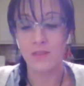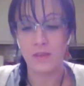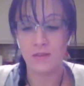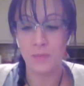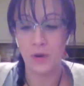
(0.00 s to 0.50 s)

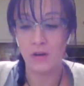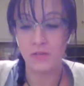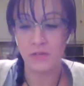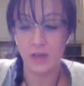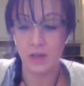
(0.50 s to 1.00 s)
this
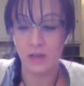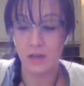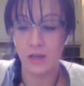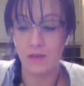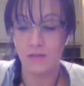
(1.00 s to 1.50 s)

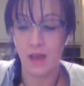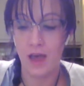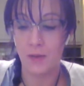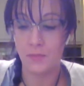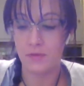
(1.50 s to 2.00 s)
person is
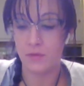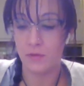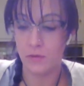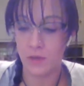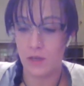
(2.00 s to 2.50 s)

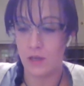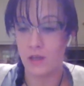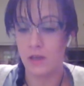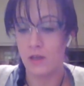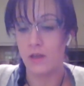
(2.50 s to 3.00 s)

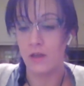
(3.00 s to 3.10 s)
absolutely